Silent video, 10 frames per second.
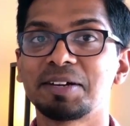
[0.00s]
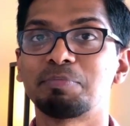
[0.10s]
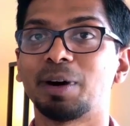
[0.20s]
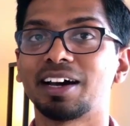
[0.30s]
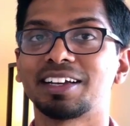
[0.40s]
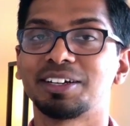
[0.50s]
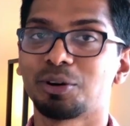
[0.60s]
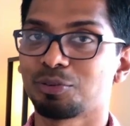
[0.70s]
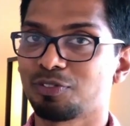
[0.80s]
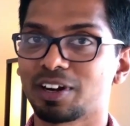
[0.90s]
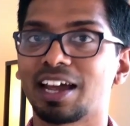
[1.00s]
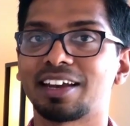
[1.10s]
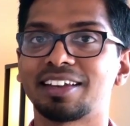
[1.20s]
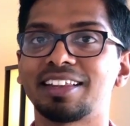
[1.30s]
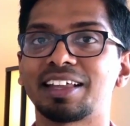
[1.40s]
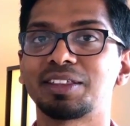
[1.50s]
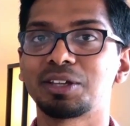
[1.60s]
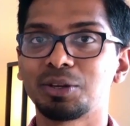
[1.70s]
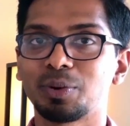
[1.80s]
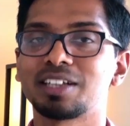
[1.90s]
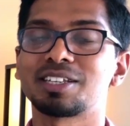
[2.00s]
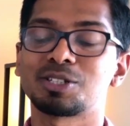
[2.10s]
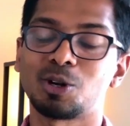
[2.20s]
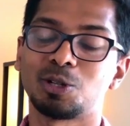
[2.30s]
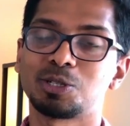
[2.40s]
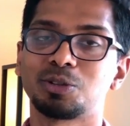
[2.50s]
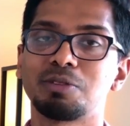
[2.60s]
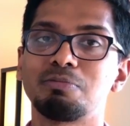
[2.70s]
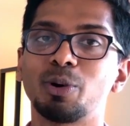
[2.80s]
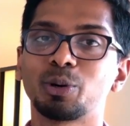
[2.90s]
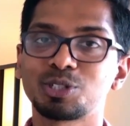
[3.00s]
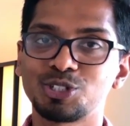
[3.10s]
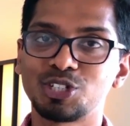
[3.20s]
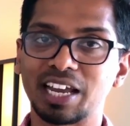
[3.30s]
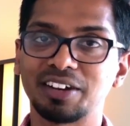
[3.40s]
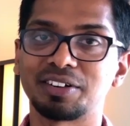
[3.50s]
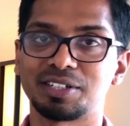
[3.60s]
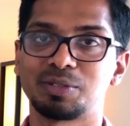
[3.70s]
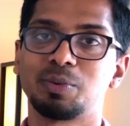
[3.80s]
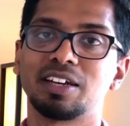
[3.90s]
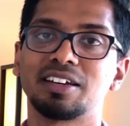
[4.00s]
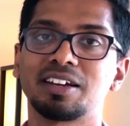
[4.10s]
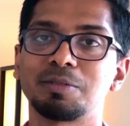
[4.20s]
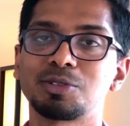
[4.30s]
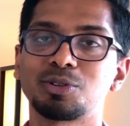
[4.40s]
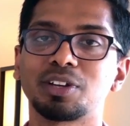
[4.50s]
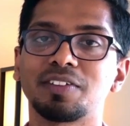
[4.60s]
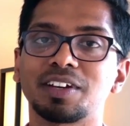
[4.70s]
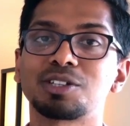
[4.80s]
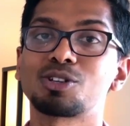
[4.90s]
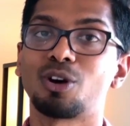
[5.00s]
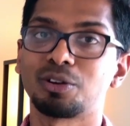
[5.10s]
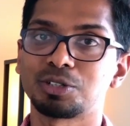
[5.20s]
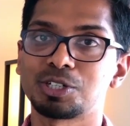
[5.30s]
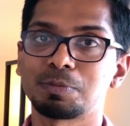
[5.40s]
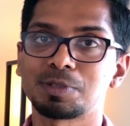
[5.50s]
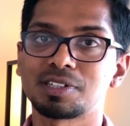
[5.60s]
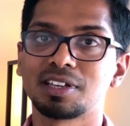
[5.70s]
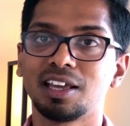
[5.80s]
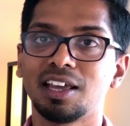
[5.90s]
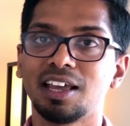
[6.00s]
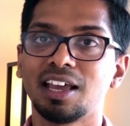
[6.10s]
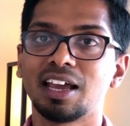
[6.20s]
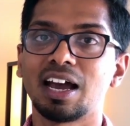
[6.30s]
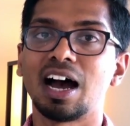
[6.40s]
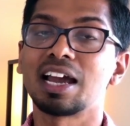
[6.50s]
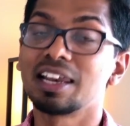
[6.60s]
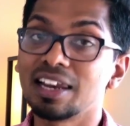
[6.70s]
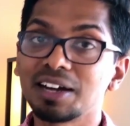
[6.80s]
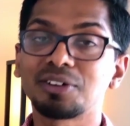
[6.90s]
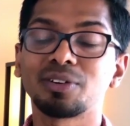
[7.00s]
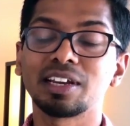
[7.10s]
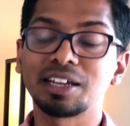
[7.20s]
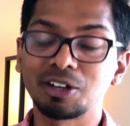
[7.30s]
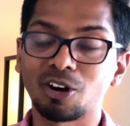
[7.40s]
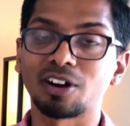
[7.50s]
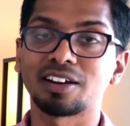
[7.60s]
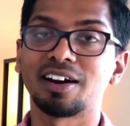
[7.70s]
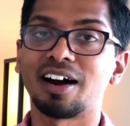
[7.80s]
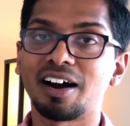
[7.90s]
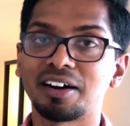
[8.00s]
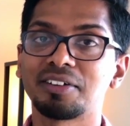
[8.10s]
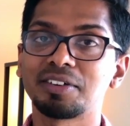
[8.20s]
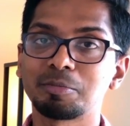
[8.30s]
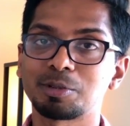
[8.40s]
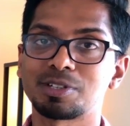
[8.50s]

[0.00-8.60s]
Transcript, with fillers: But don't forget that the U S is also the most generous when it comes to giving scholarships. I literally got a hundred